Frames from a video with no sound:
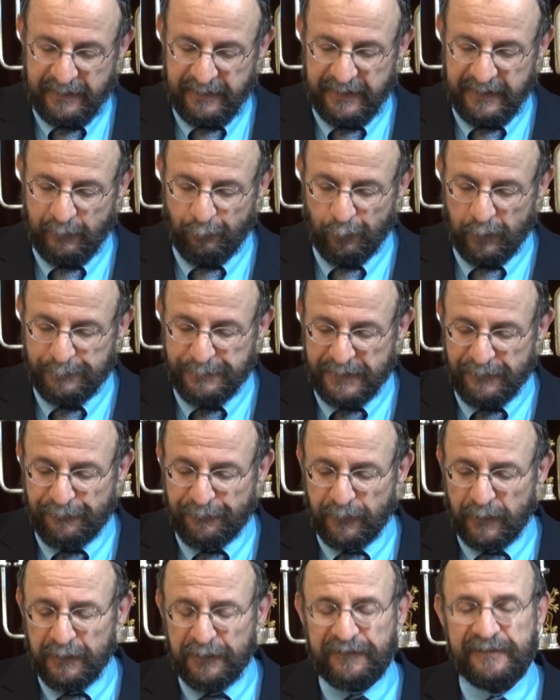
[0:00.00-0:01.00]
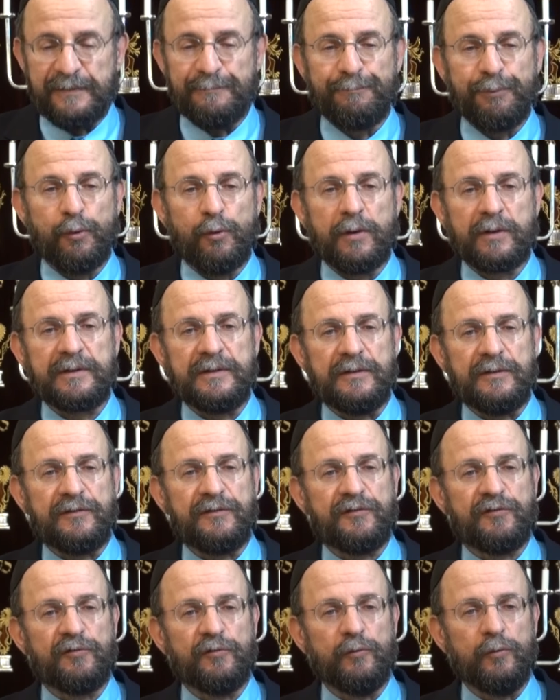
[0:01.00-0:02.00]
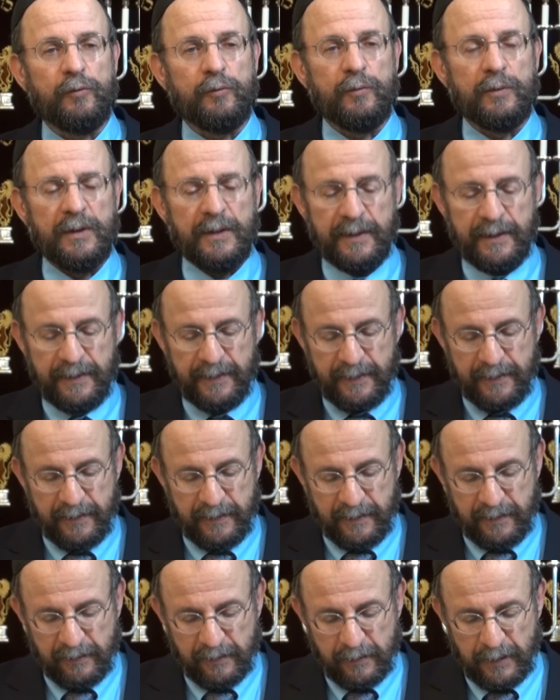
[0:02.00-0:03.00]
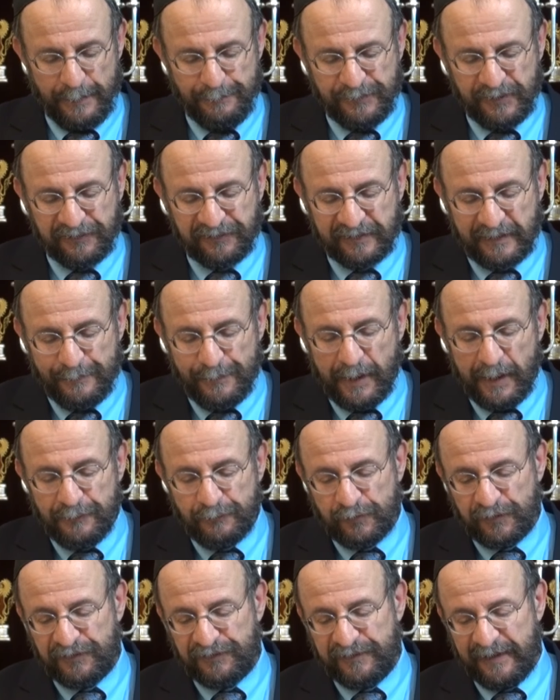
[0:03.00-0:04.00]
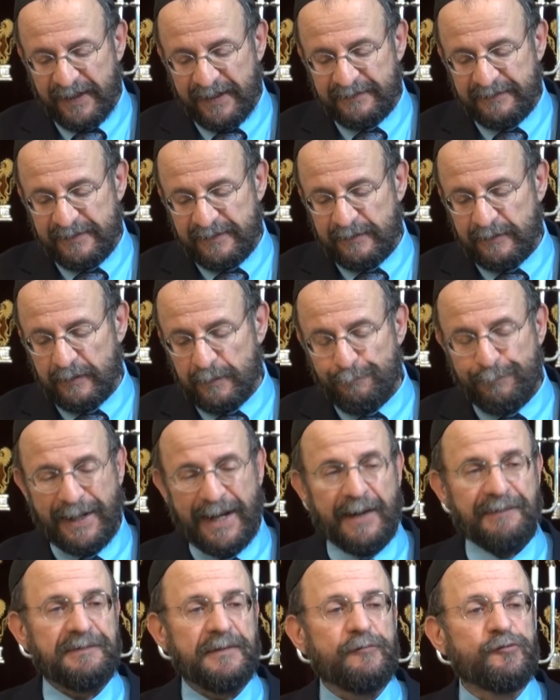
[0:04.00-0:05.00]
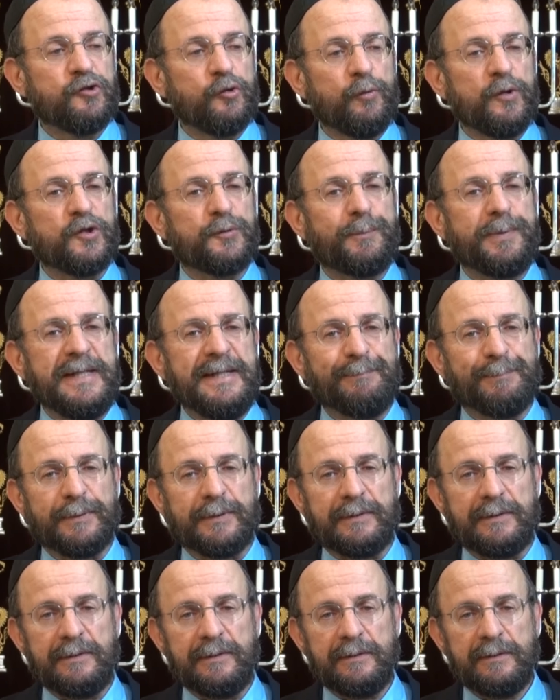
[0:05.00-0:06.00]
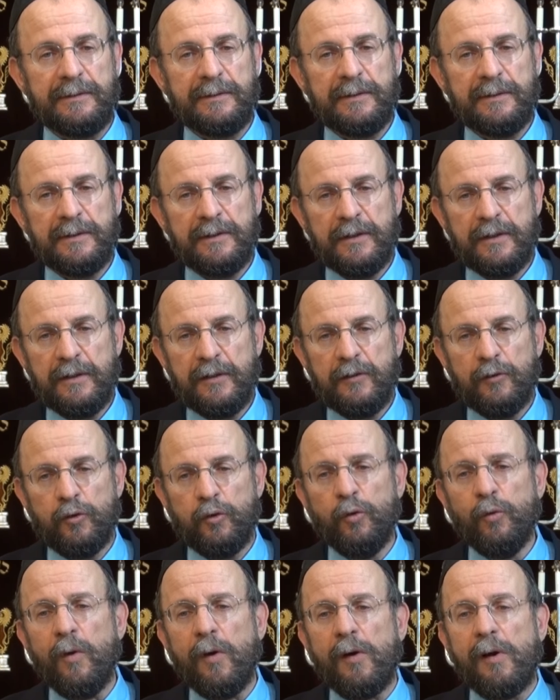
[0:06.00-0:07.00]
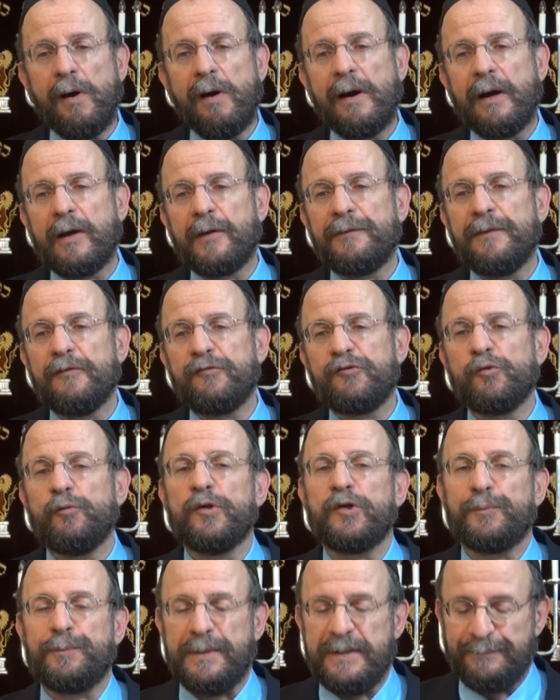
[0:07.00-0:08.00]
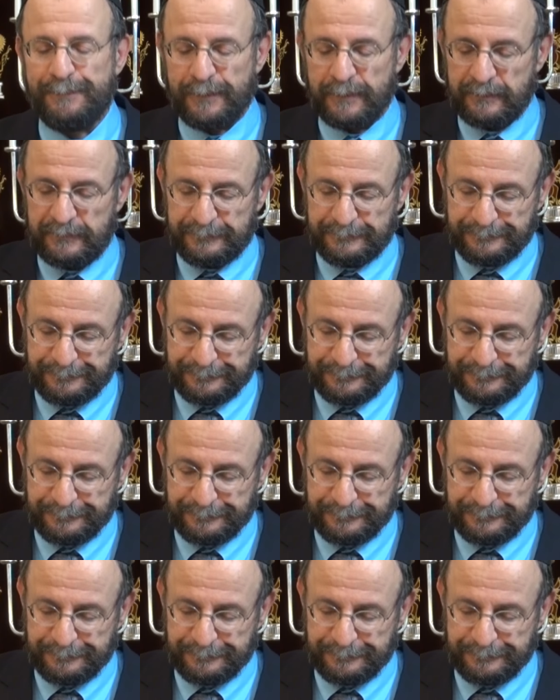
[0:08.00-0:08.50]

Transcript: it would be first important to come to some understanding about the Jewish people. Who are the Jewish people?